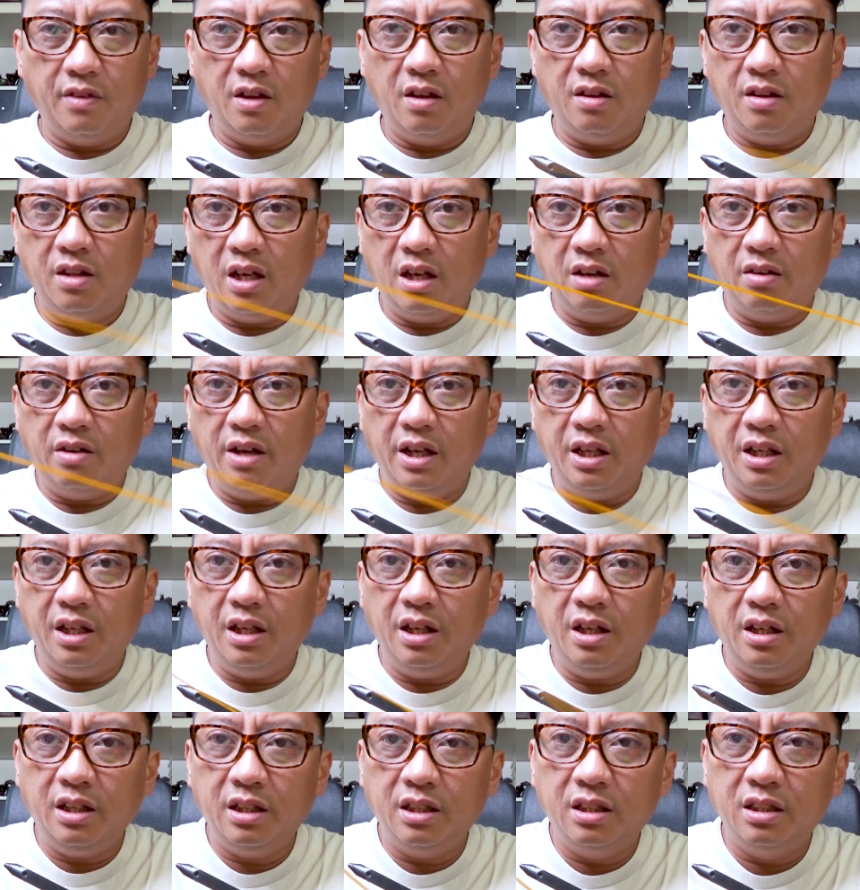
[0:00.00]
thing right here.
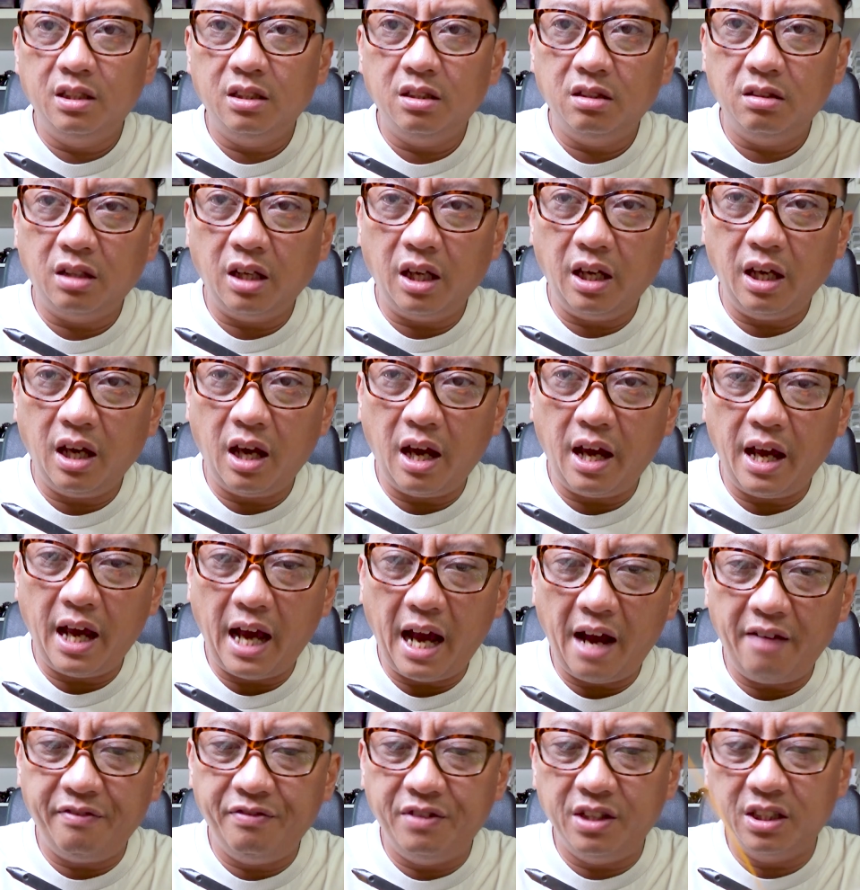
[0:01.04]
Okay, I
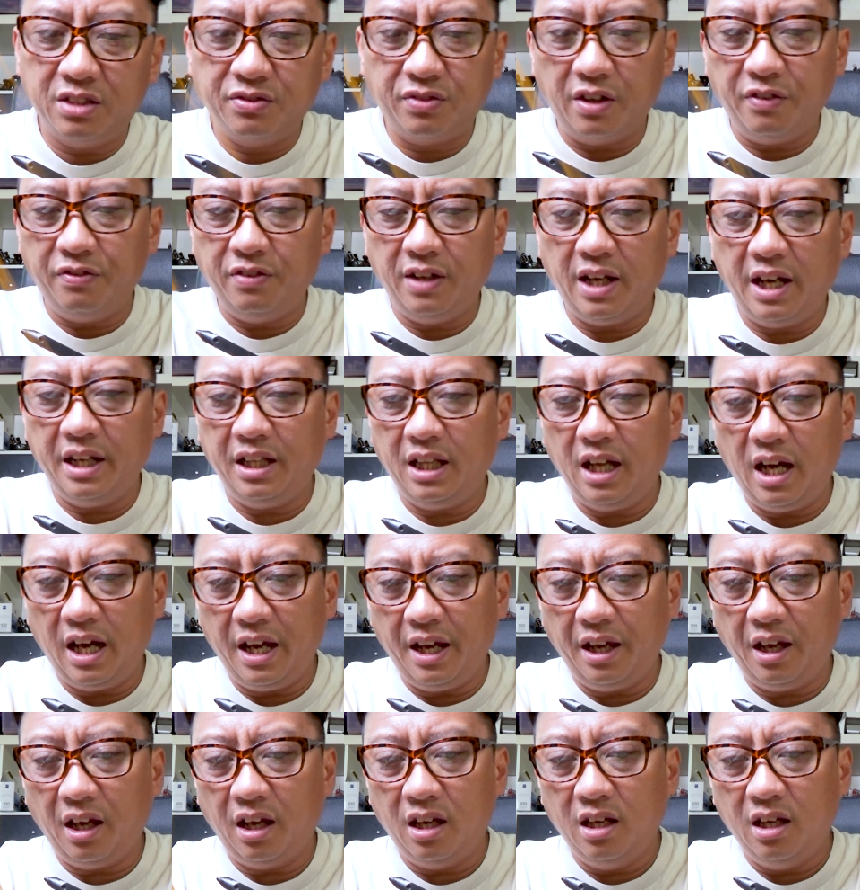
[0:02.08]
have this for fly tying,